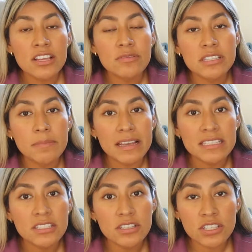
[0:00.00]
So it's
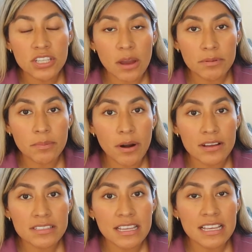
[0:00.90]
best to stop the
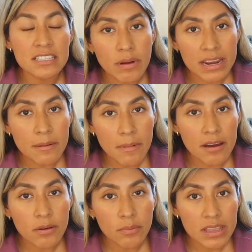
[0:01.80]
process, wait
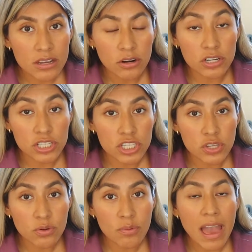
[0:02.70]
about a week or
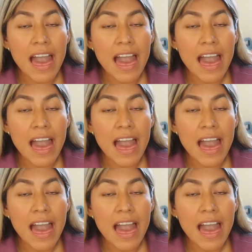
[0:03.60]
2,